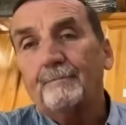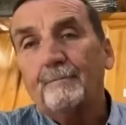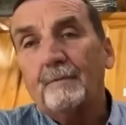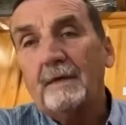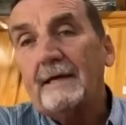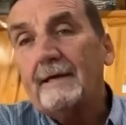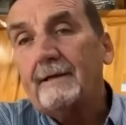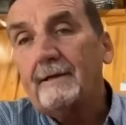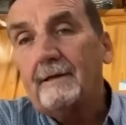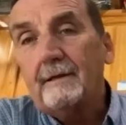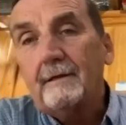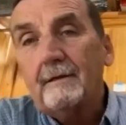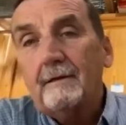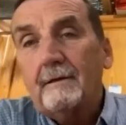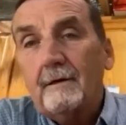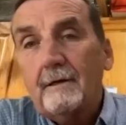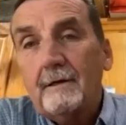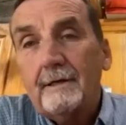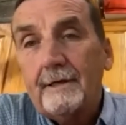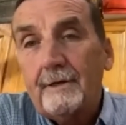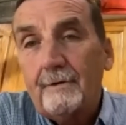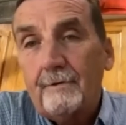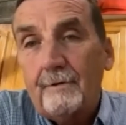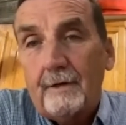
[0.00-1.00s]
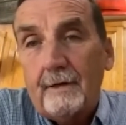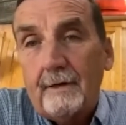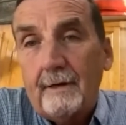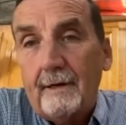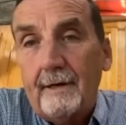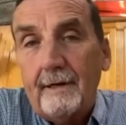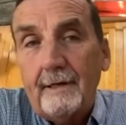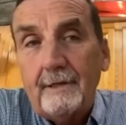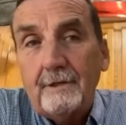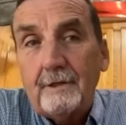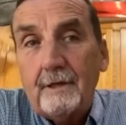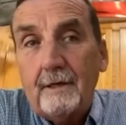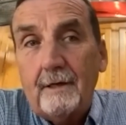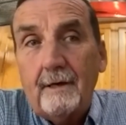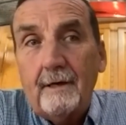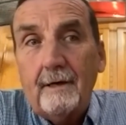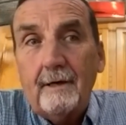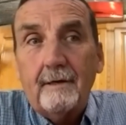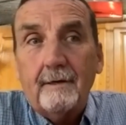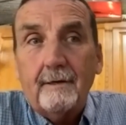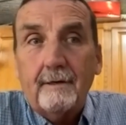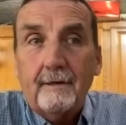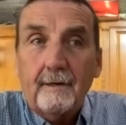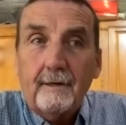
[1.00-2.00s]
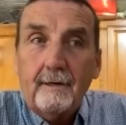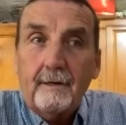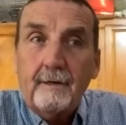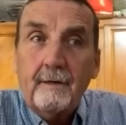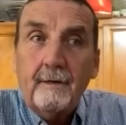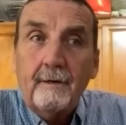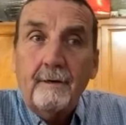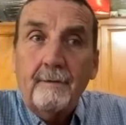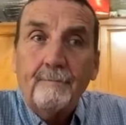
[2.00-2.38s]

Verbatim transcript: being a, a literary agent, had a